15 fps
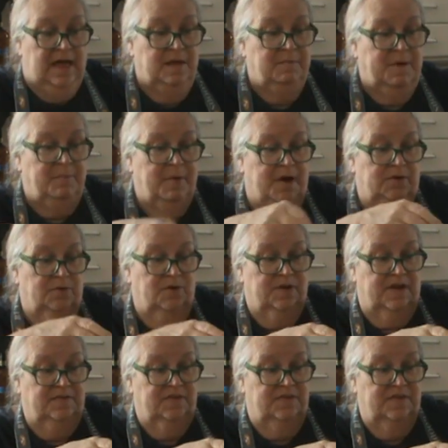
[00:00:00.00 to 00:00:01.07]
In my bottle.
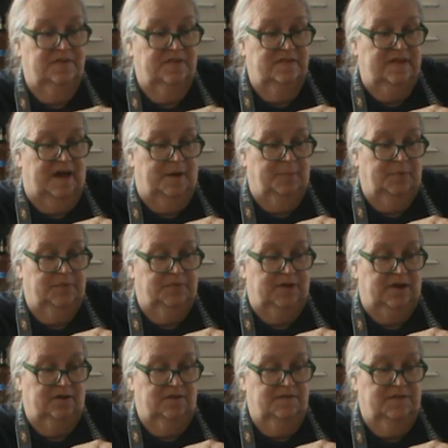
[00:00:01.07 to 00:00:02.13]
Okay, so this is apple
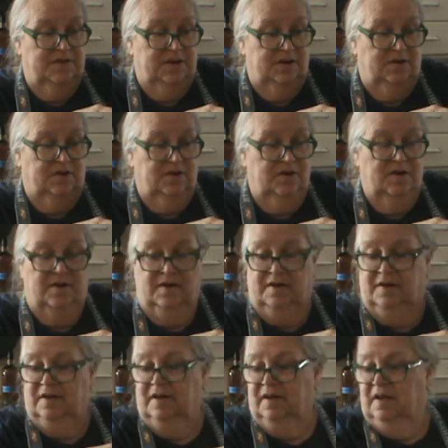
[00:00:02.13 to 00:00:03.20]
cider vinegar.
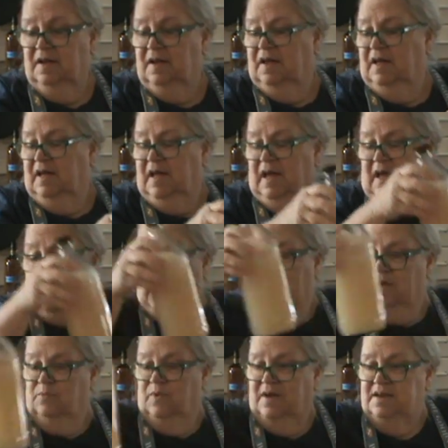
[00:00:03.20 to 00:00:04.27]

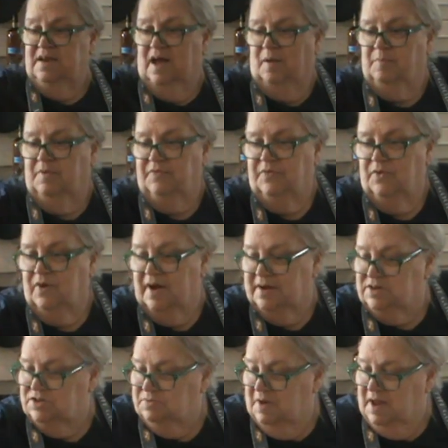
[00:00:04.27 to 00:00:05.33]
And right now, before I
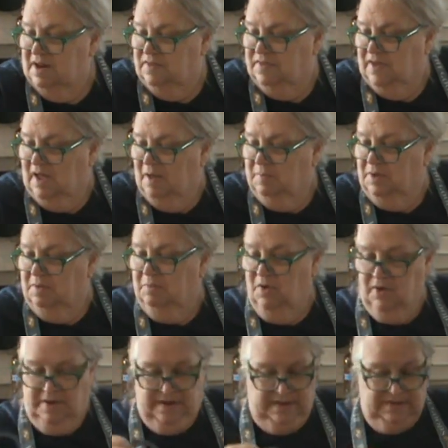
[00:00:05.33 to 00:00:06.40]
do anything, I'm going to
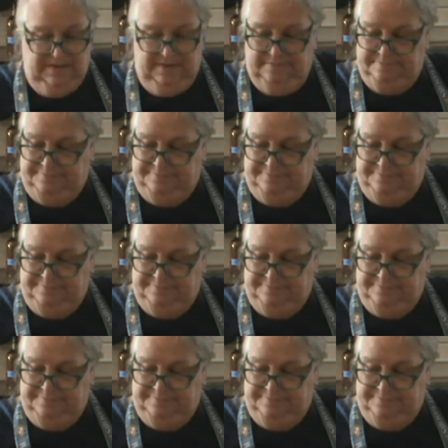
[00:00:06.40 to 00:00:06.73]
mark it.